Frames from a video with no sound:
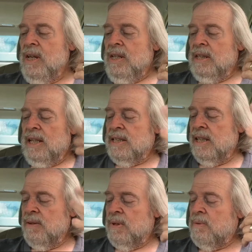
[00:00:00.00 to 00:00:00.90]
The last
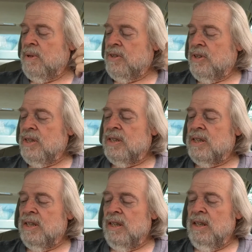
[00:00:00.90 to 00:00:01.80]
thing I want to mention is
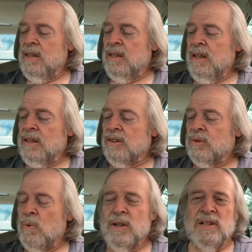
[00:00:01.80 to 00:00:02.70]
that I
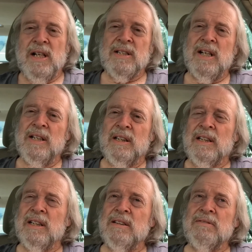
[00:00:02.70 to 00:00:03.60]
just watched last night
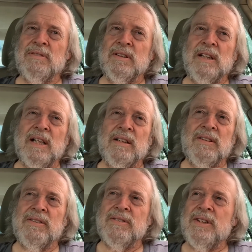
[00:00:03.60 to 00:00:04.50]
Lincoln for like the
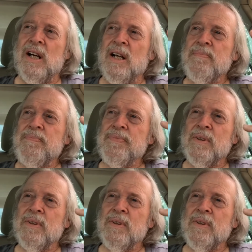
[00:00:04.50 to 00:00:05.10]
third time,